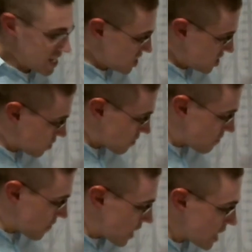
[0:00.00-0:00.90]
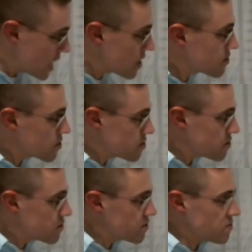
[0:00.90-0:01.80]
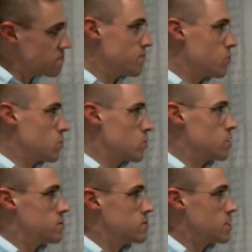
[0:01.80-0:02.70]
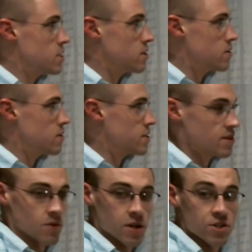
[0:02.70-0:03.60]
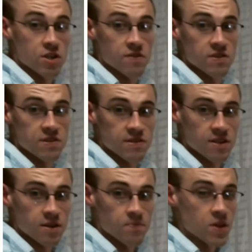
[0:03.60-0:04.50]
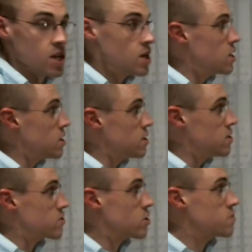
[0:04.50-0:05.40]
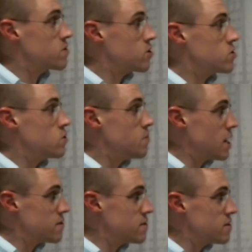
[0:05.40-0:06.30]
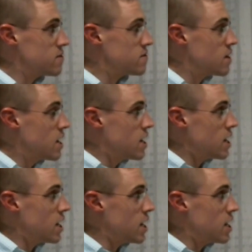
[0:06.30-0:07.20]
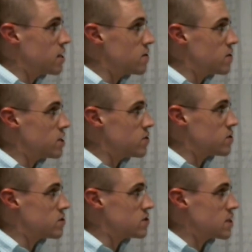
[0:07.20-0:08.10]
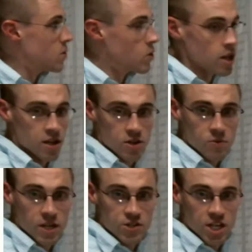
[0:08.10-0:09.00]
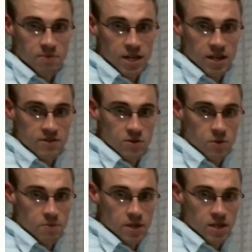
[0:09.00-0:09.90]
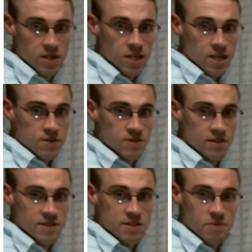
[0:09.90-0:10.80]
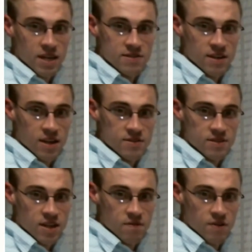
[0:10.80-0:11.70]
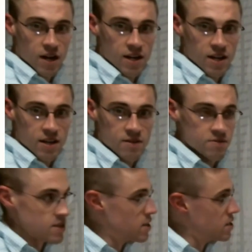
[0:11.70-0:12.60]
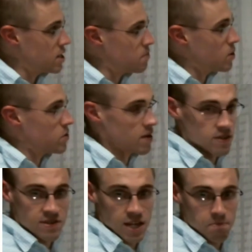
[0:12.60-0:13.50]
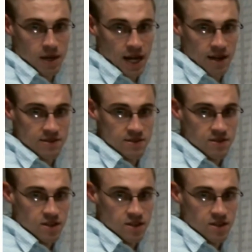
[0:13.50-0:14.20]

You can find answers for, say, the acceleration of the system in terms of their two masses, and then you can just say, well, a good way to check my answer would be, does this make sense if I say that they both have the same mass?